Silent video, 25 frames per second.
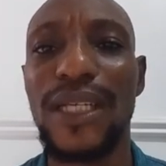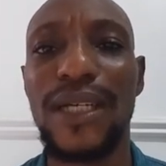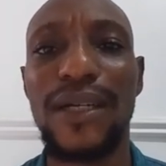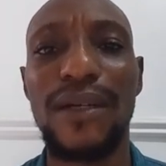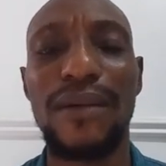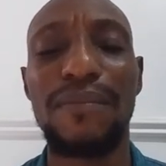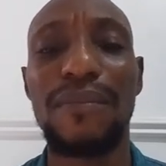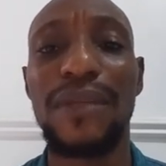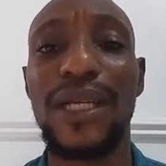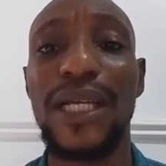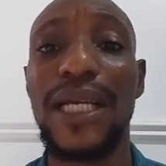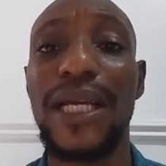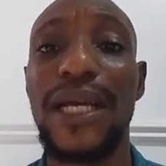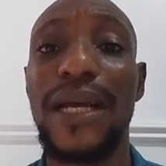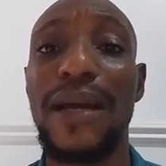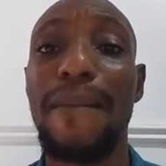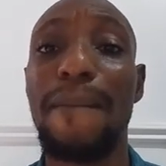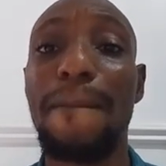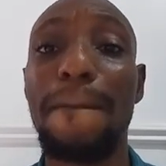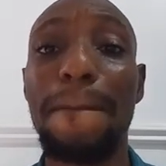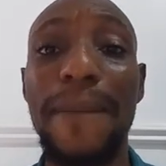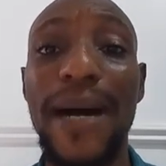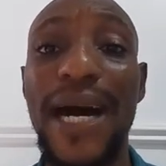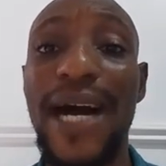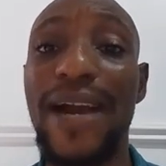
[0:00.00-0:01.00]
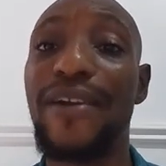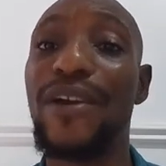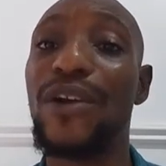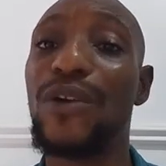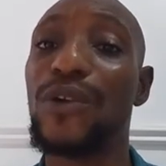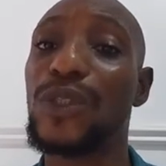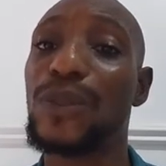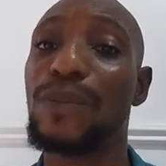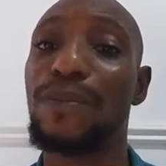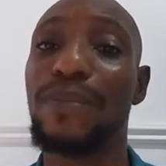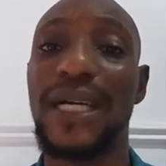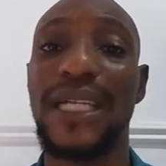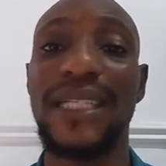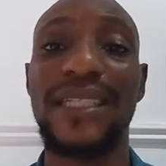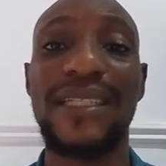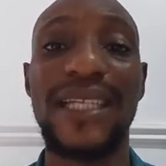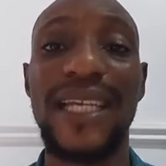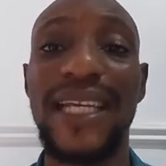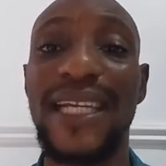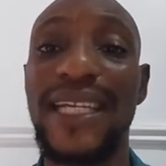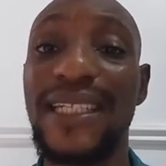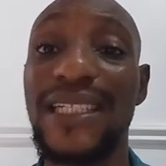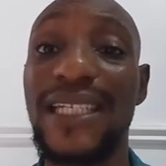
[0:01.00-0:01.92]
um, barrels per day.